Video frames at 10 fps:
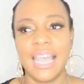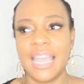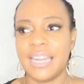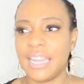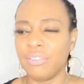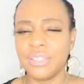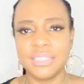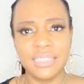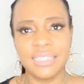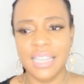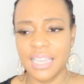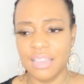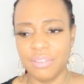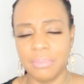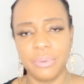and ever since I
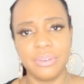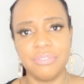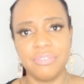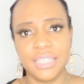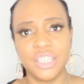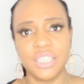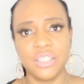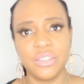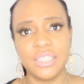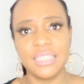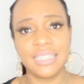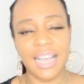gave him an eviction notice